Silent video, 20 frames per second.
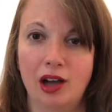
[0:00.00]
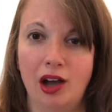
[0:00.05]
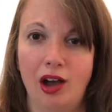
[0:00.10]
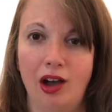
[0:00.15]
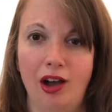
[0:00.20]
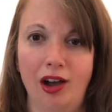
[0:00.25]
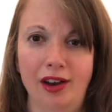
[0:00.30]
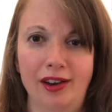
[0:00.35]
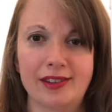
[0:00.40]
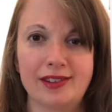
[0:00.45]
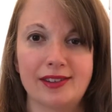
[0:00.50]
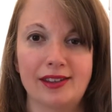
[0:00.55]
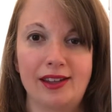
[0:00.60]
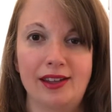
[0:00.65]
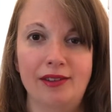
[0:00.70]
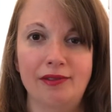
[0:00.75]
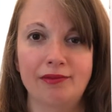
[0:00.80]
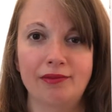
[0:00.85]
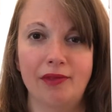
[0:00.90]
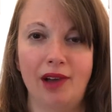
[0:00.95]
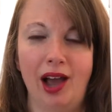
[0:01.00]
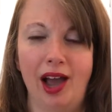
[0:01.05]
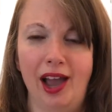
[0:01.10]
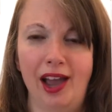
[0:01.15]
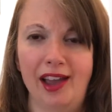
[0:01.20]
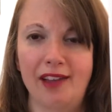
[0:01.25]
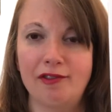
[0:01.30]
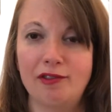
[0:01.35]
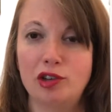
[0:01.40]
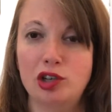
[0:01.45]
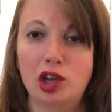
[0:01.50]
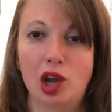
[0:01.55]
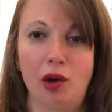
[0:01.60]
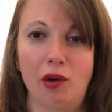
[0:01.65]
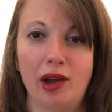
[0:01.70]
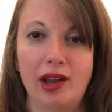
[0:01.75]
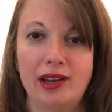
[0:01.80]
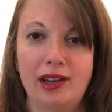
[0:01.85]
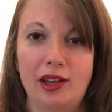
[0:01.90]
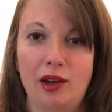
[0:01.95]
honestly, I have
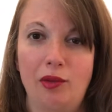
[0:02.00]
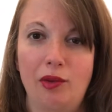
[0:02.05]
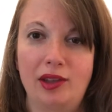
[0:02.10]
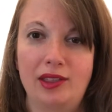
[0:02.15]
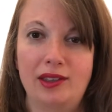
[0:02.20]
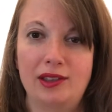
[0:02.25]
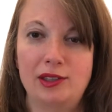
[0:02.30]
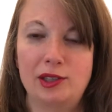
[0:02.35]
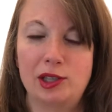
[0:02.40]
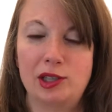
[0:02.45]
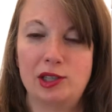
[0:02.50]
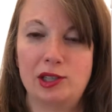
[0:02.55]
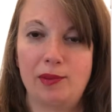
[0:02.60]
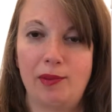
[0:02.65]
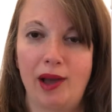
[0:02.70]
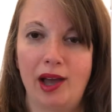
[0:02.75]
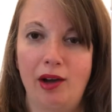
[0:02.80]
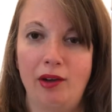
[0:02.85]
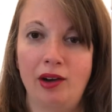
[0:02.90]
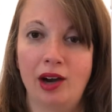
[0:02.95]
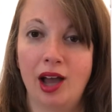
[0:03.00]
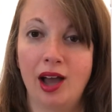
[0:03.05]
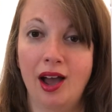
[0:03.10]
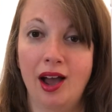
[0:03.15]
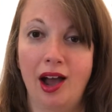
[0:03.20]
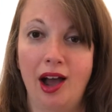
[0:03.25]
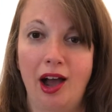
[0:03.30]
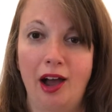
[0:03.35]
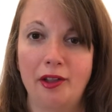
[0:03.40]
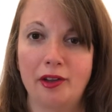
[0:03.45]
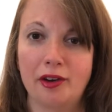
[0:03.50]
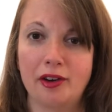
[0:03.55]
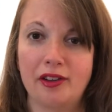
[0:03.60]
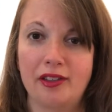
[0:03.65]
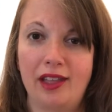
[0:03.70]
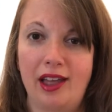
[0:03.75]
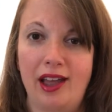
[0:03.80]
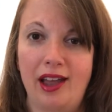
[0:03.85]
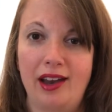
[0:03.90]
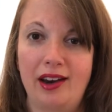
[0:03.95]
no idea what this is about, other
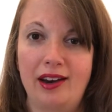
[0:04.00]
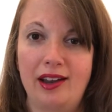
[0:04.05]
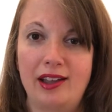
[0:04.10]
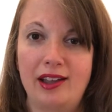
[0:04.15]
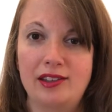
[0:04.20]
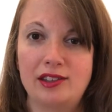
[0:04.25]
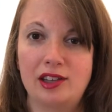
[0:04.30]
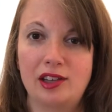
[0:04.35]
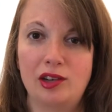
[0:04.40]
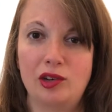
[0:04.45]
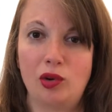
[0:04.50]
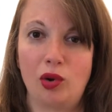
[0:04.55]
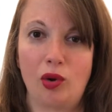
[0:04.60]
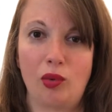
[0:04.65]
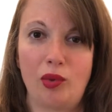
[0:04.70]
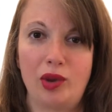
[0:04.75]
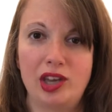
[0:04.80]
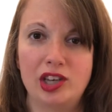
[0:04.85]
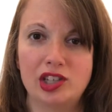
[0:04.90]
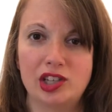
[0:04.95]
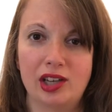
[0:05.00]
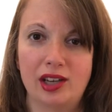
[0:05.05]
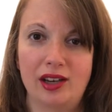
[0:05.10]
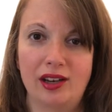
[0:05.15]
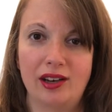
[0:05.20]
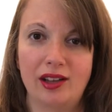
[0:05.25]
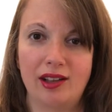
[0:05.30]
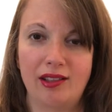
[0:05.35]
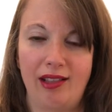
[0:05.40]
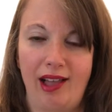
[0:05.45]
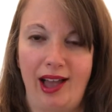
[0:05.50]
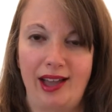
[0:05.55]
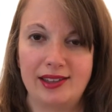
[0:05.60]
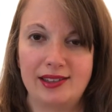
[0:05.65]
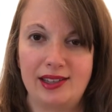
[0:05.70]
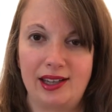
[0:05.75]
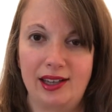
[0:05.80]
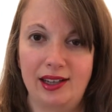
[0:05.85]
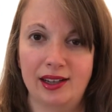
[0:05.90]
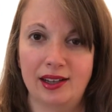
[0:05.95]
than it's a Norwegian
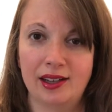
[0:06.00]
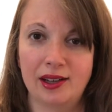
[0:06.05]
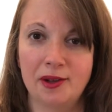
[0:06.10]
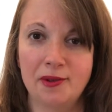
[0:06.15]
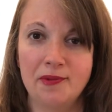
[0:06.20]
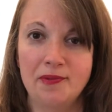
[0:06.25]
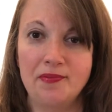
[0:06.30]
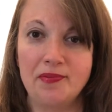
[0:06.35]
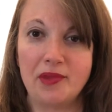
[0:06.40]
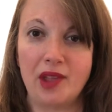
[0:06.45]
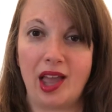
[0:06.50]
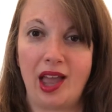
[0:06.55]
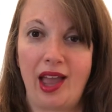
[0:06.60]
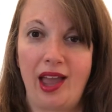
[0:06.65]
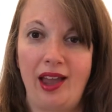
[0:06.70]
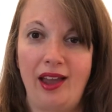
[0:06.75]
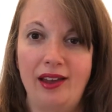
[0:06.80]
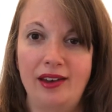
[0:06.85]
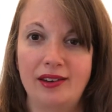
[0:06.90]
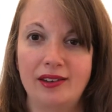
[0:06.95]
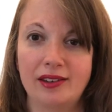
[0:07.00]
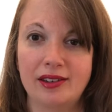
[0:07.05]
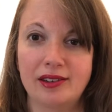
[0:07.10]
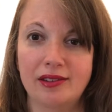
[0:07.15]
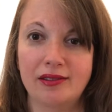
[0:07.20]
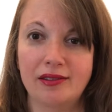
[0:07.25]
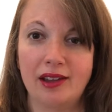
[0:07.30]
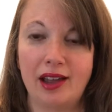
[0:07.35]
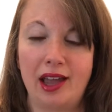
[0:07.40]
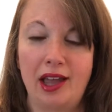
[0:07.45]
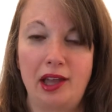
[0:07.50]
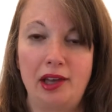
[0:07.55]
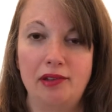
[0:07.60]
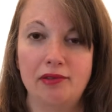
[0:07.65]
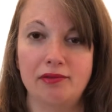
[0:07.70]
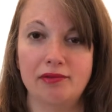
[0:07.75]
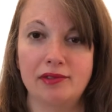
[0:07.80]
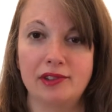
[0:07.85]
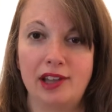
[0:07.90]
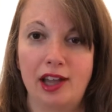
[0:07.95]
classic, and
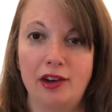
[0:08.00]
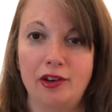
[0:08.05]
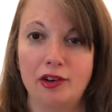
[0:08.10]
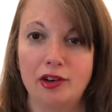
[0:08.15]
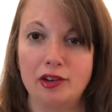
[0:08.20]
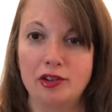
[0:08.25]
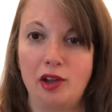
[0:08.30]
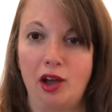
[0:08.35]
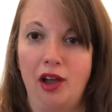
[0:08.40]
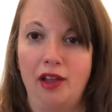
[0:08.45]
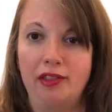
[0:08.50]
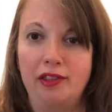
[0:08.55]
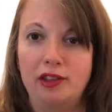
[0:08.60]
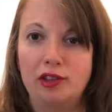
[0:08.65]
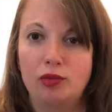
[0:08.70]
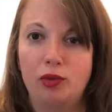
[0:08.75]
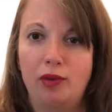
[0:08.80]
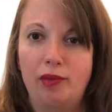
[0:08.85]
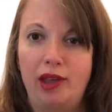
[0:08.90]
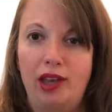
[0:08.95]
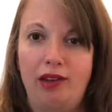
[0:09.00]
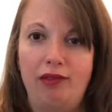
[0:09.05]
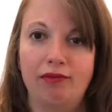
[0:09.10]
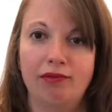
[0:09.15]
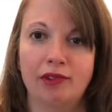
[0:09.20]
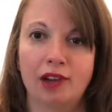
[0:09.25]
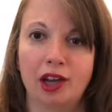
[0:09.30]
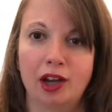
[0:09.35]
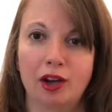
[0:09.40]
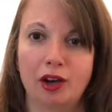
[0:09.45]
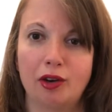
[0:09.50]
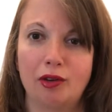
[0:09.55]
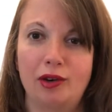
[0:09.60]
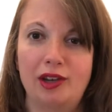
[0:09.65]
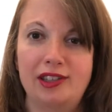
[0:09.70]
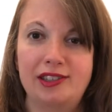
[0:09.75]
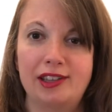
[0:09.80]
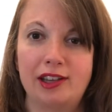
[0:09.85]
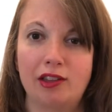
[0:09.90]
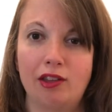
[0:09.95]
it centers on this woman,
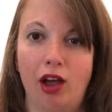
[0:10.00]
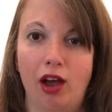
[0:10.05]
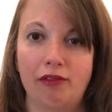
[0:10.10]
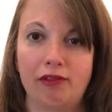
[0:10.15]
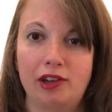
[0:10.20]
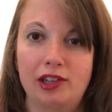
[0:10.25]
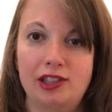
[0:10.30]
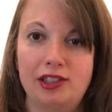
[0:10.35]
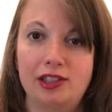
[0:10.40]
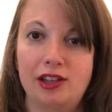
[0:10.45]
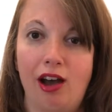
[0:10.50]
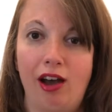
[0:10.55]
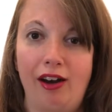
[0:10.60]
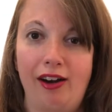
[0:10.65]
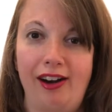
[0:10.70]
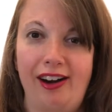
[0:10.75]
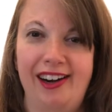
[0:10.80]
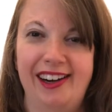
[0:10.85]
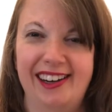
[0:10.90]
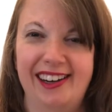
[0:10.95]
Kristin Lavransdatter.